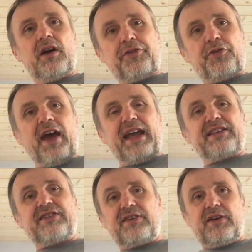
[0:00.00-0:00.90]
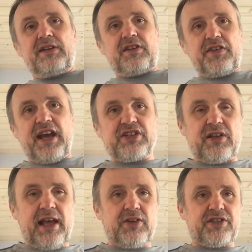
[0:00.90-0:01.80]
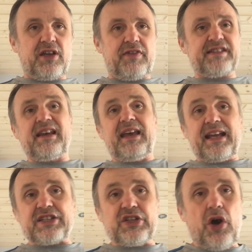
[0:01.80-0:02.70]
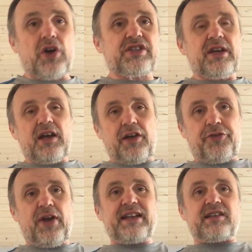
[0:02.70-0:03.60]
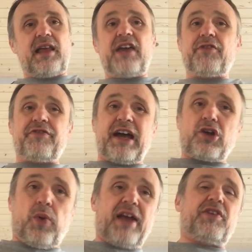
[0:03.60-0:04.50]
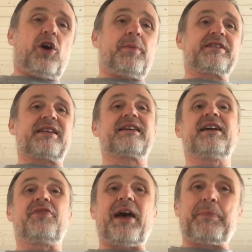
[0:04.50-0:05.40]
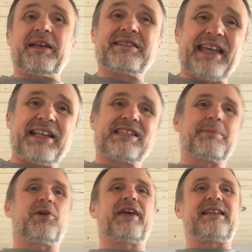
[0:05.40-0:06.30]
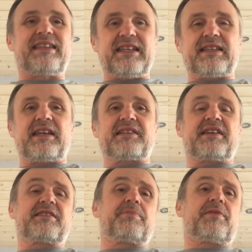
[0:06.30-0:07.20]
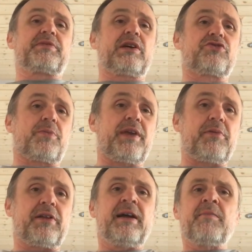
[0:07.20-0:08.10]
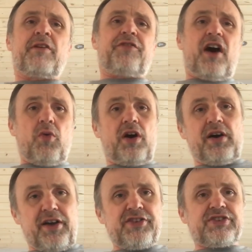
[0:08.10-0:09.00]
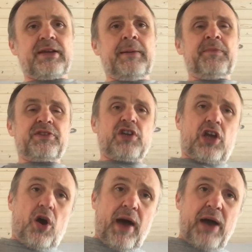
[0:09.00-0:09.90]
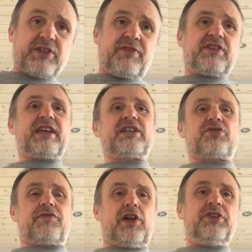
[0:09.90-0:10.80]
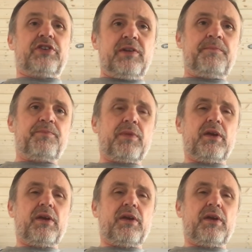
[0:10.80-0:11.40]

a threat to the National Health Service. It's not a threat to life. In fact, quite the opposite. They're being sensible. They're distancing themselves from people. It'd be far worse to go out in the centre of London